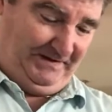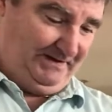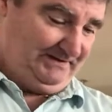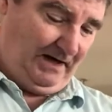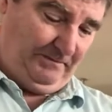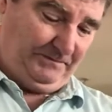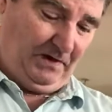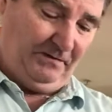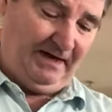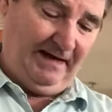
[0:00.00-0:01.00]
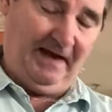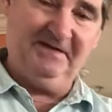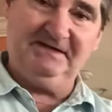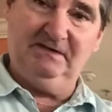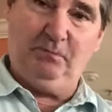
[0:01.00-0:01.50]
So, okay, now
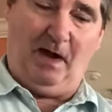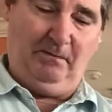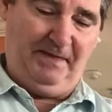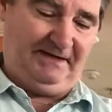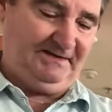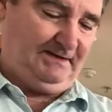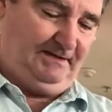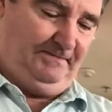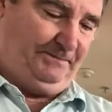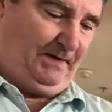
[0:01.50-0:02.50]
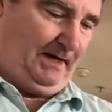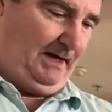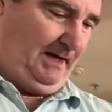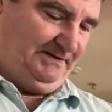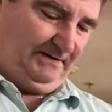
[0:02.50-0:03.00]
this is well mixed.
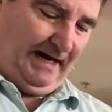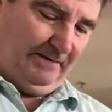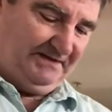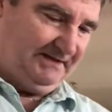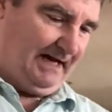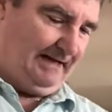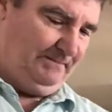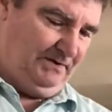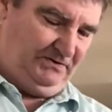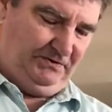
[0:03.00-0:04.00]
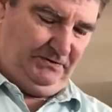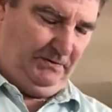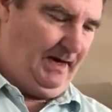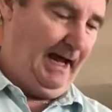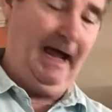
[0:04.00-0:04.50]
So now it's time
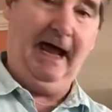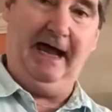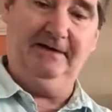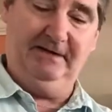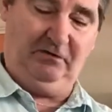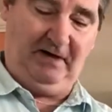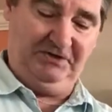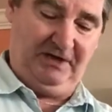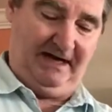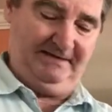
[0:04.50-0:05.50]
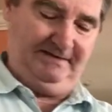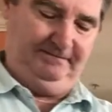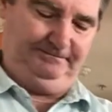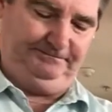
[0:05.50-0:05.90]
to add the crushed ice.